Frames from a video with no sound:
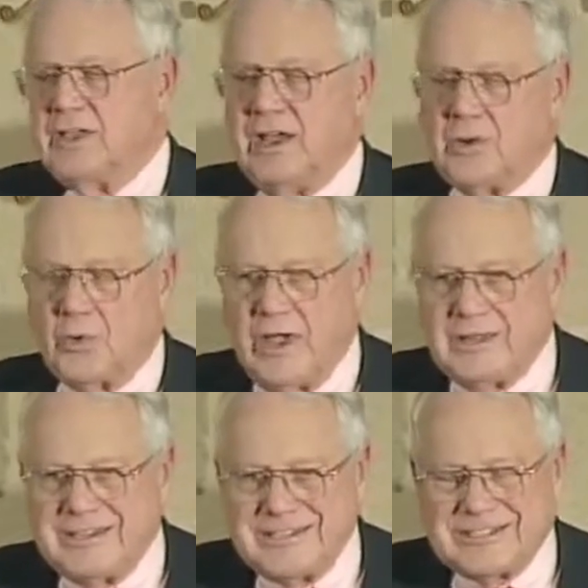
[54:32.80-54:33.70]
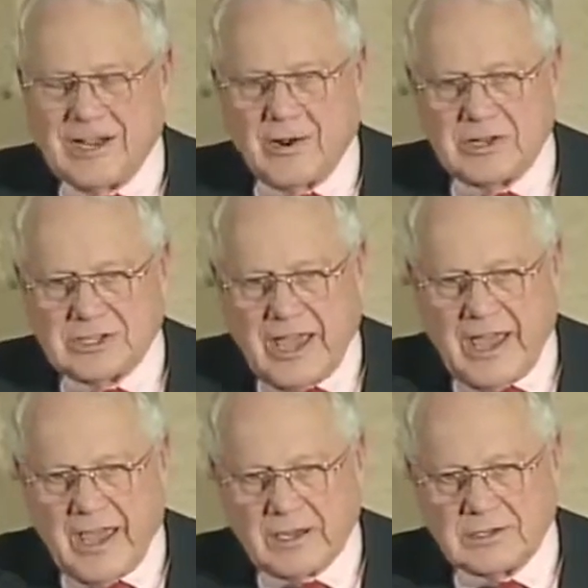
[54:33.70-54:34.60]
they create these terrorist
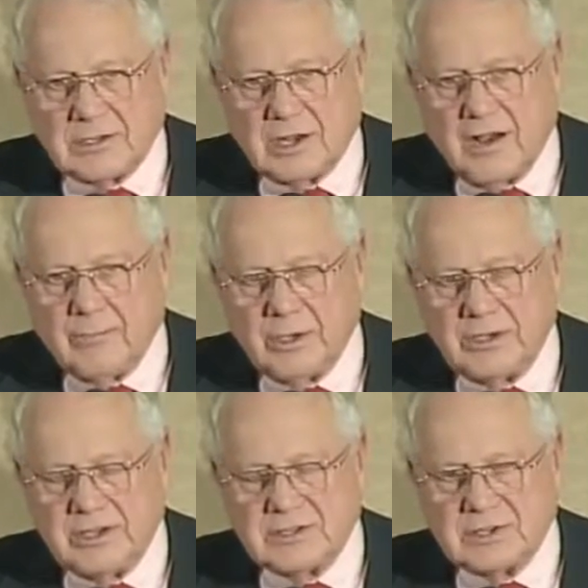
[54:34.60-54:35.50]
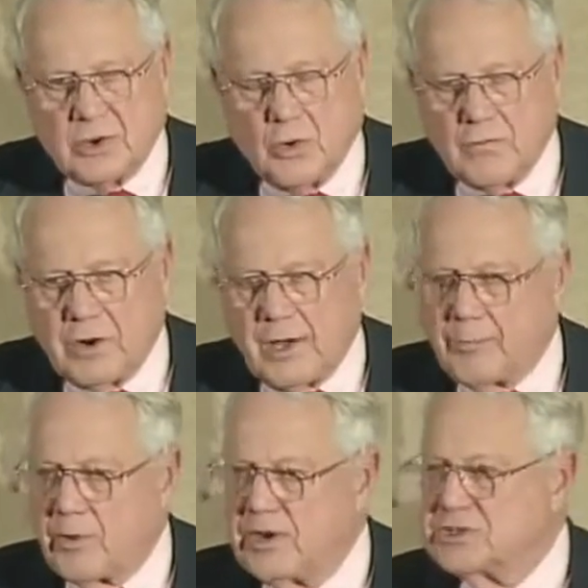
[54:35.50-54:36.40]
acts, the government does this covert
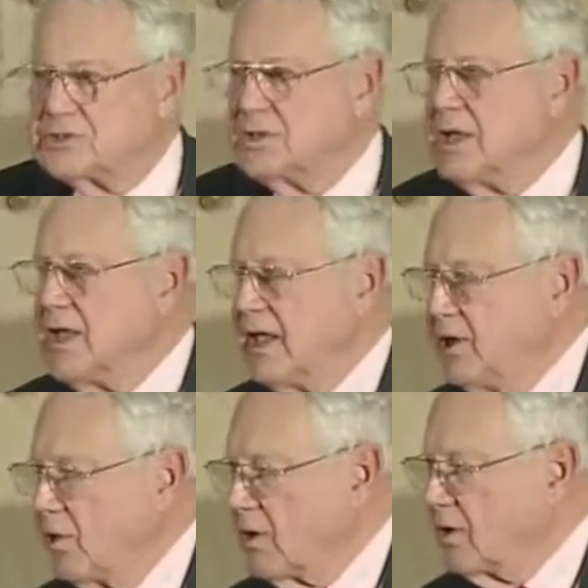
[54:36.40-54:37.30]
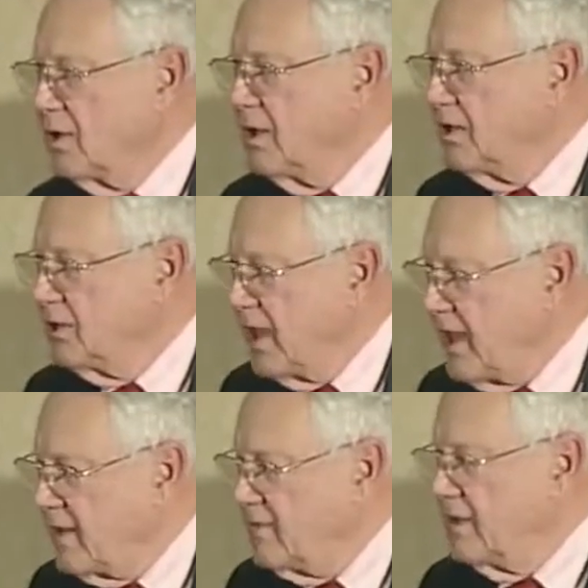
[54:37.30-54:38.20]
operation in order to
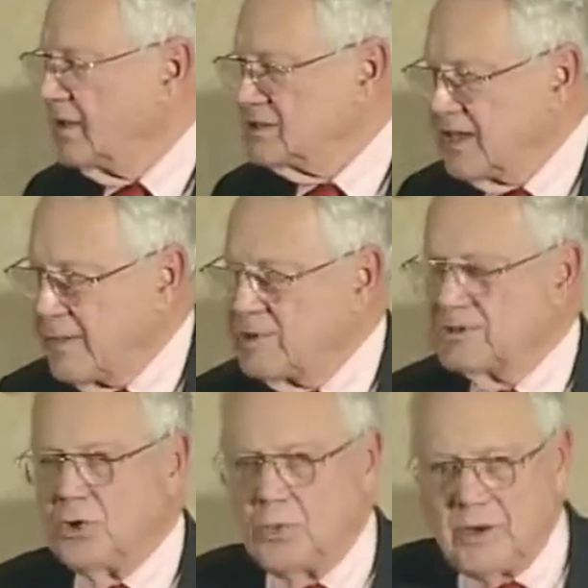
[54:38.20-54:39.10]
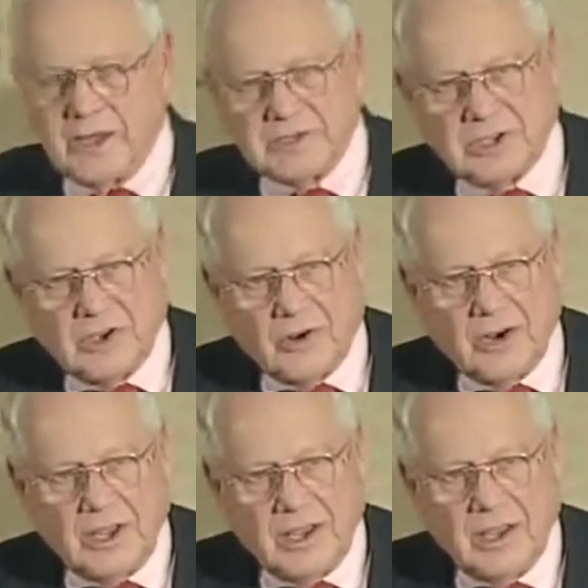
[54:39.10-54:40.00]
hand, establish the Homeland
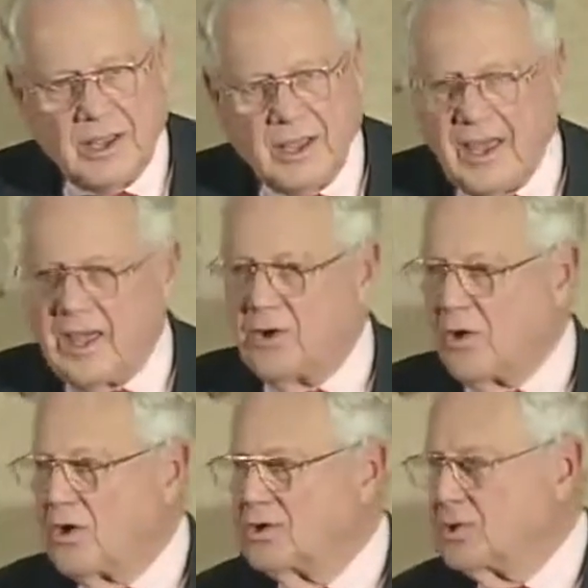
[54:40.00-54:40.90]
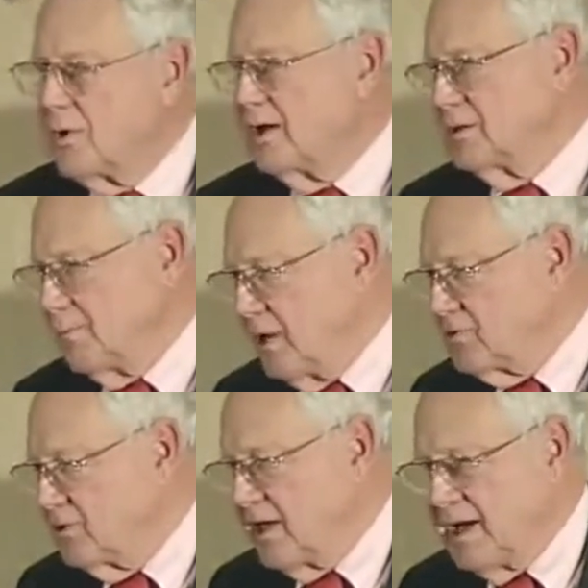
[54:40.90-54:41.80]
Security and in order to write the
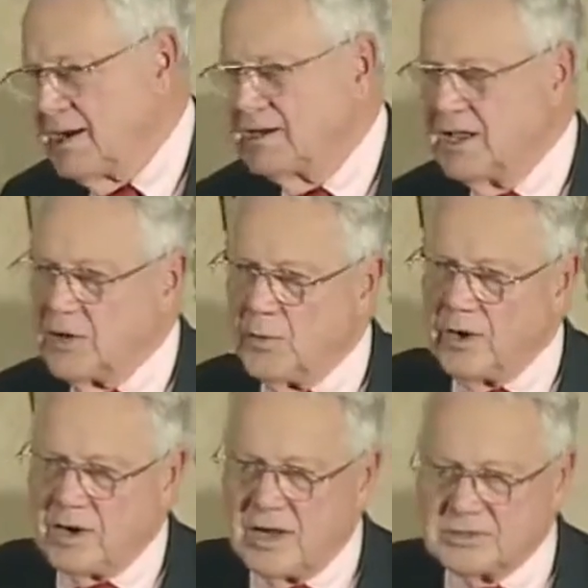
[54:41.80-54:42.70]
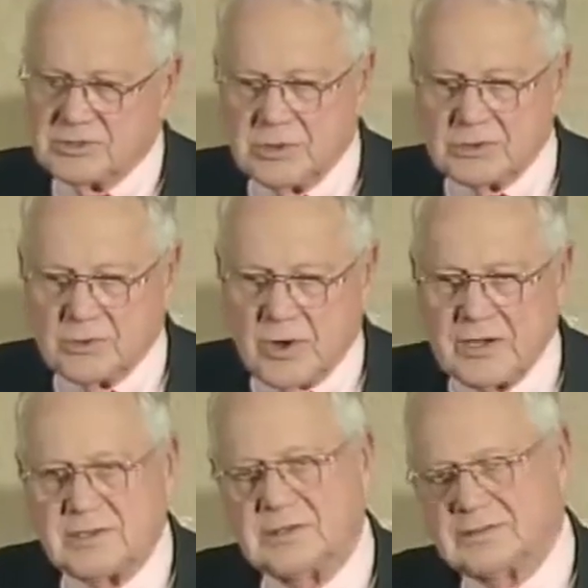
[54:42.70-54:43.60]
Patriot Act, take away our constitutional
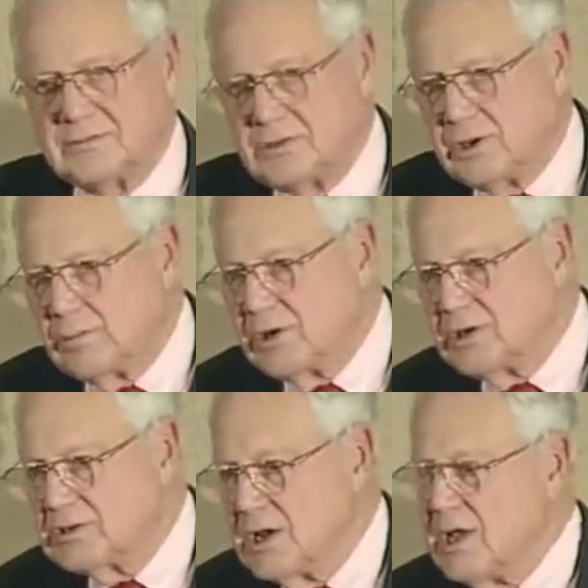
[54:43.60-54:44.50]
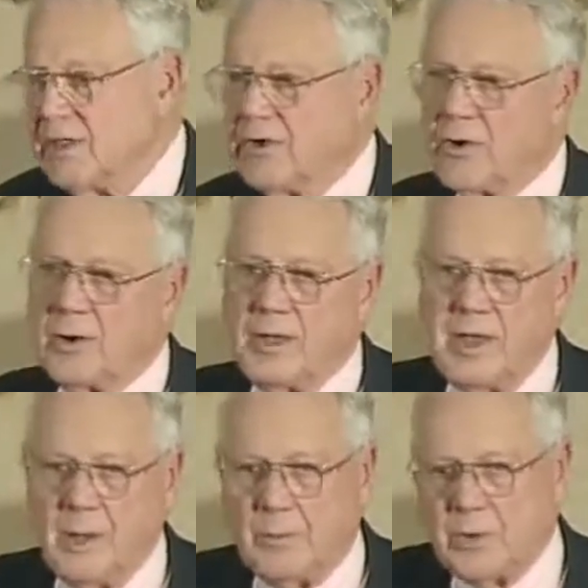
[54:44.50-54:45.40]
rights and civil liberties. There are
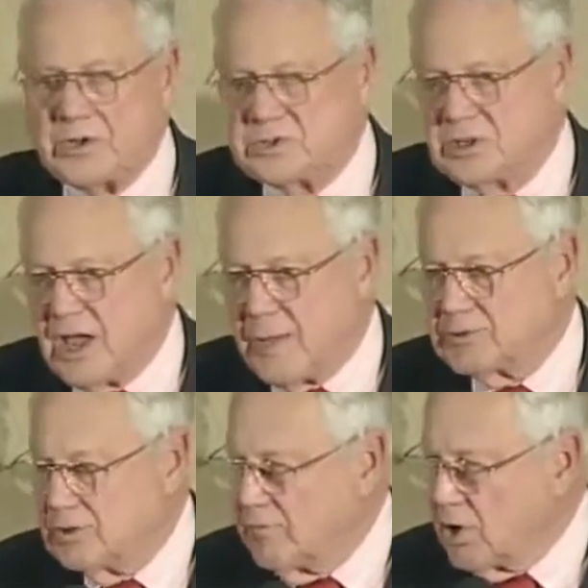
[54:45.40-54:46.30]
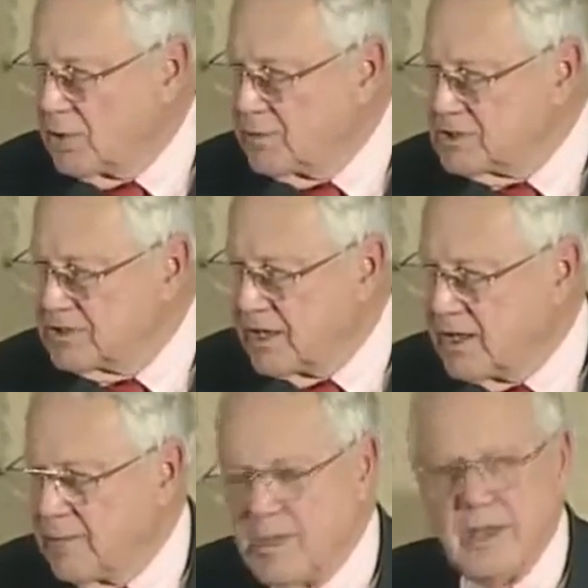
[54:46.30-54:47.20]
prison camps that have already been set
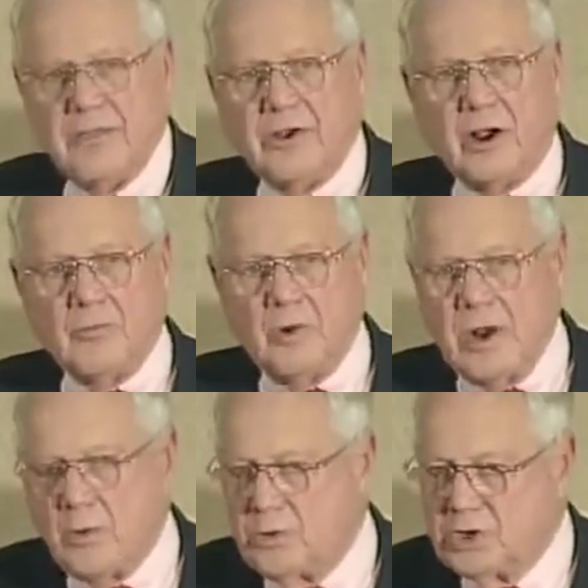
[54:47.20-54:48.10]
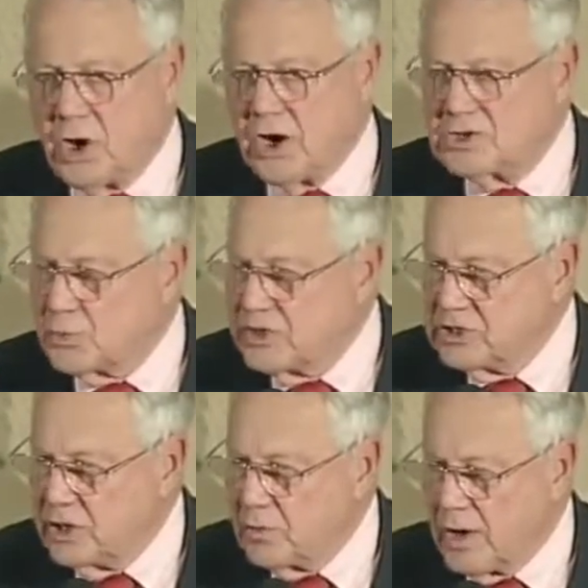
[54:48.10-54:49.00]
up. There are railroad cars,
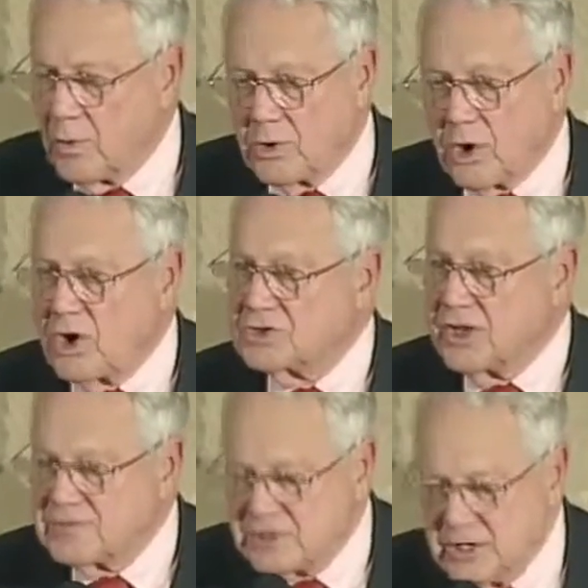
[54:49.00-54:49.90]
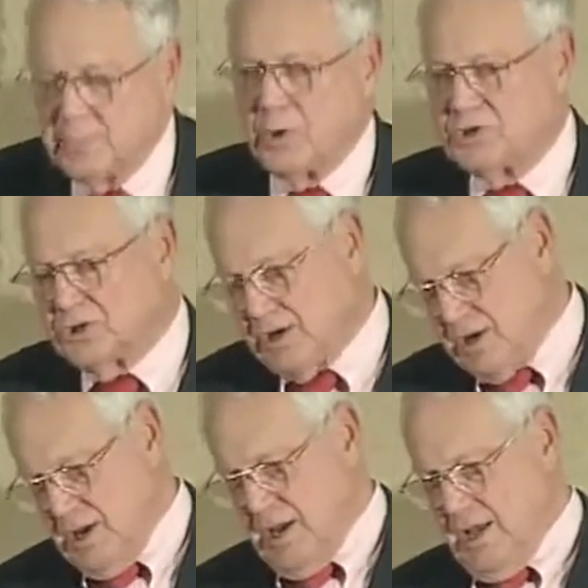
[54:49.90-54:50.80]
three-tier railroad cars, and I've seen them
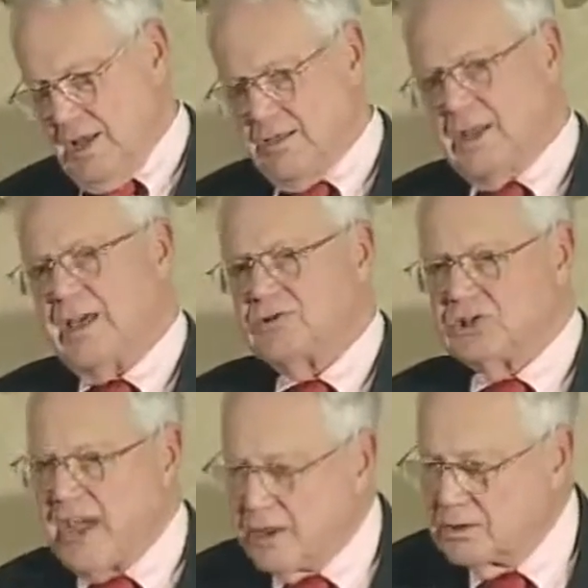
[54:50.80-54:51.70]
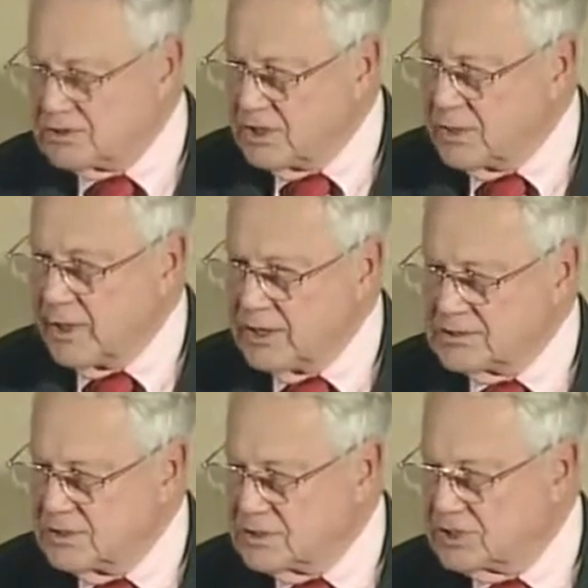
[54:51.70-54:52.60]
personally, that have shackles in them. I didn't
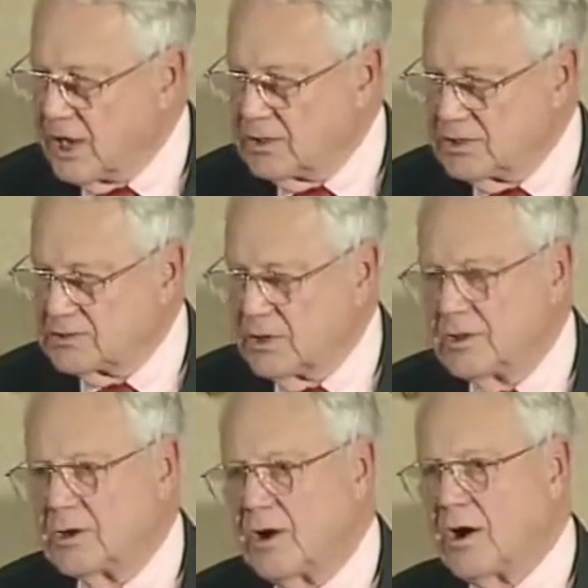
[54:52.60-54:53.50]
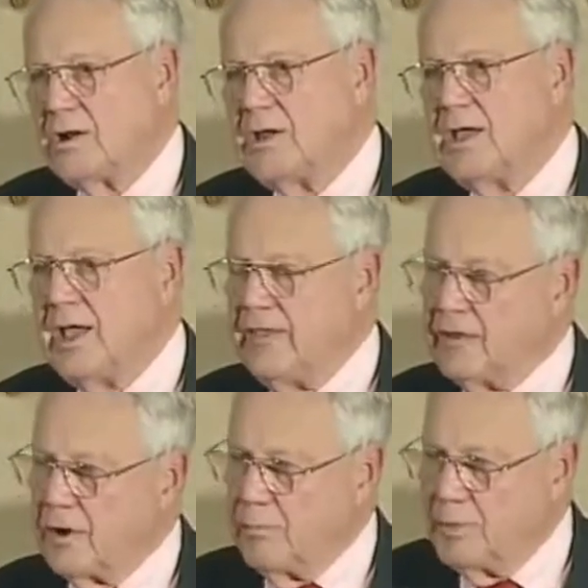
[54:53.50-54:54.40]
see the shackles, I saw the car. And
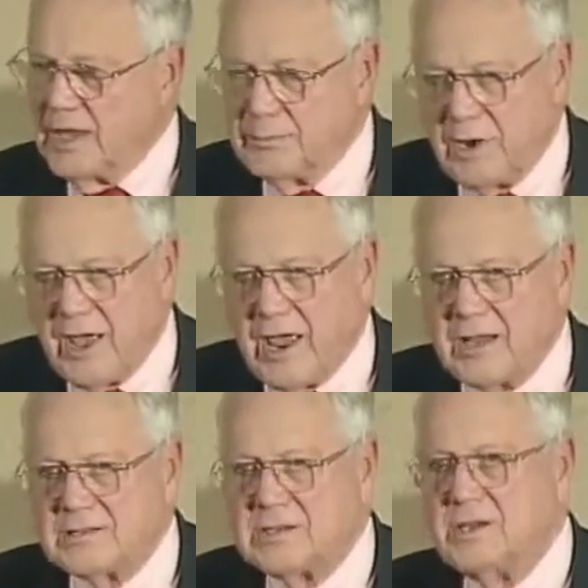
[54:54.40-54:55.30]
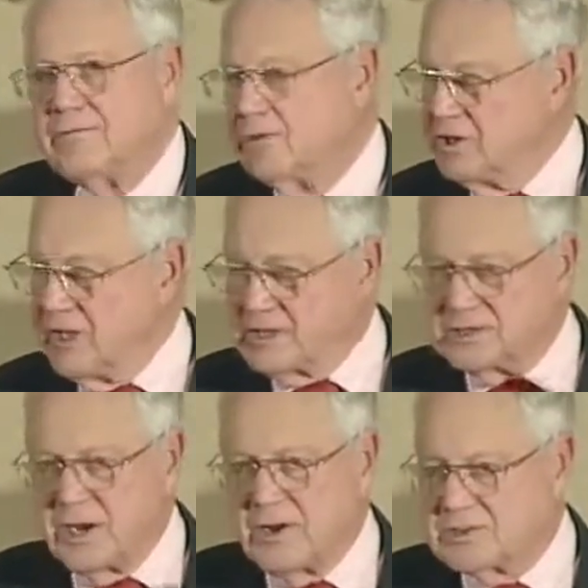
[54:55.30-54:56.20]
there are big plans for the
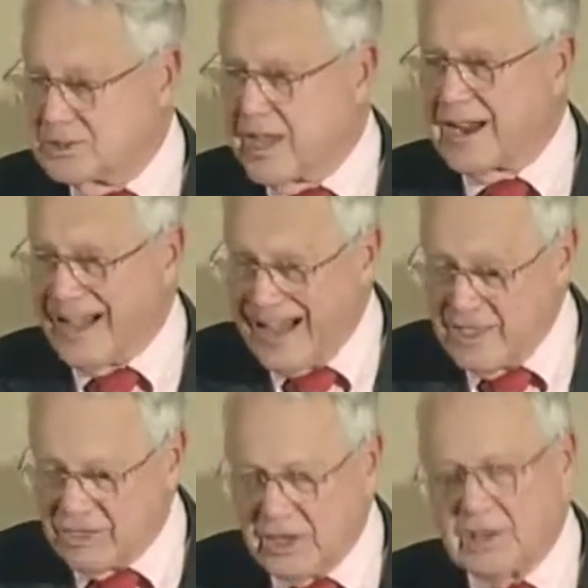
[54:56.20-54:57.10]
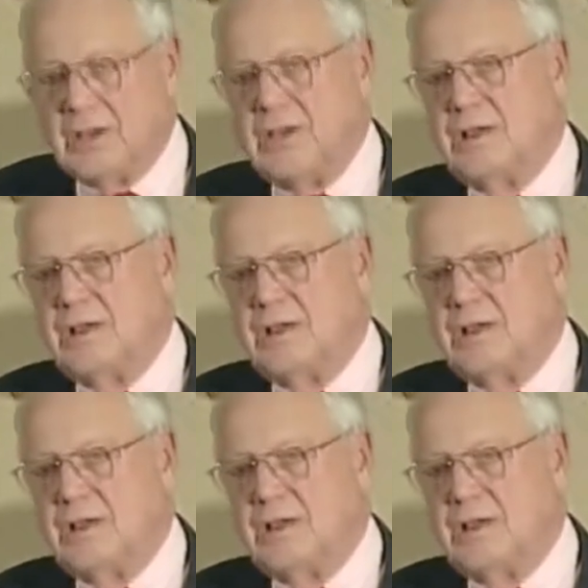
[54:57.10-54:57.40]
next terrorist attack, I think,